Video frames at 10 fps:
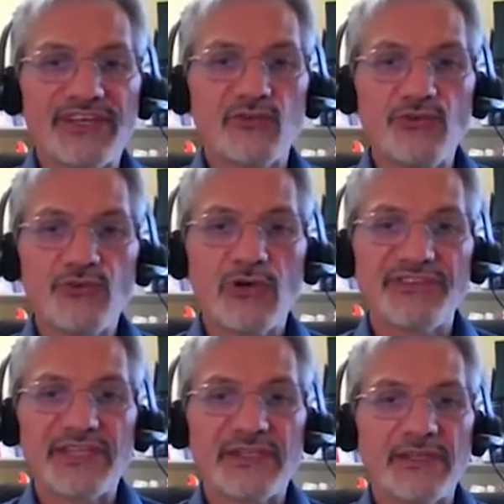to new
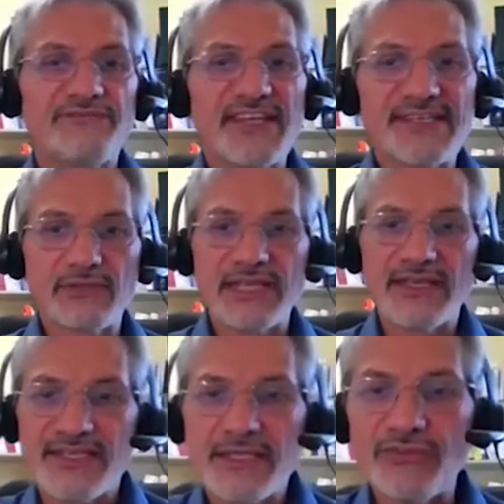content and phase out
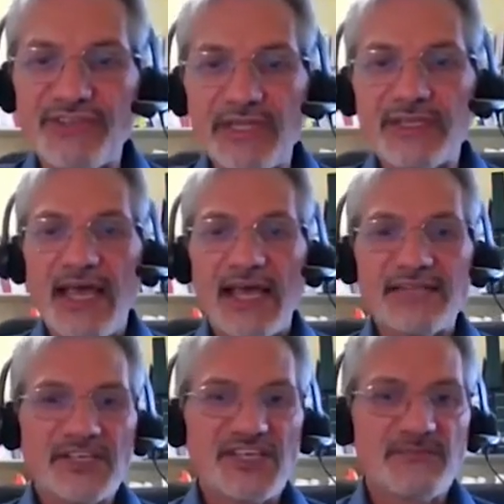legacy content
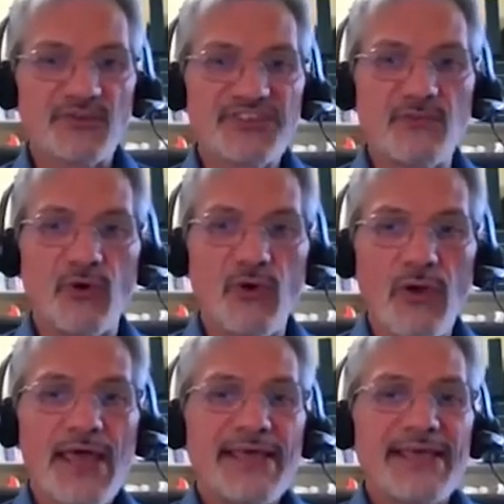as much as possible
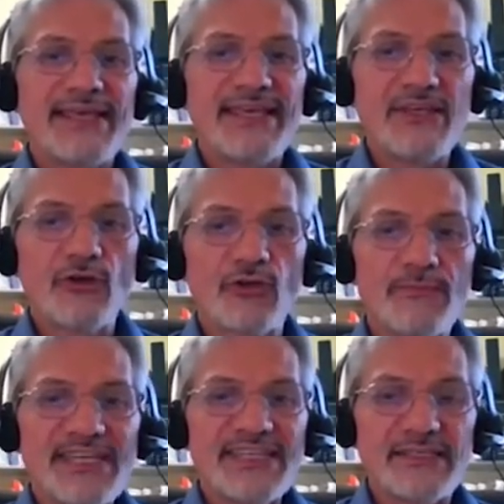in an
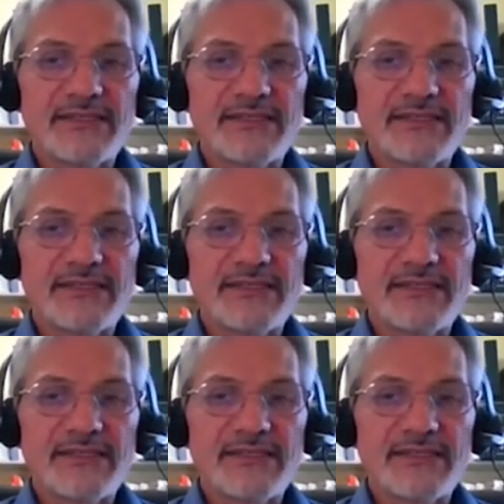automated,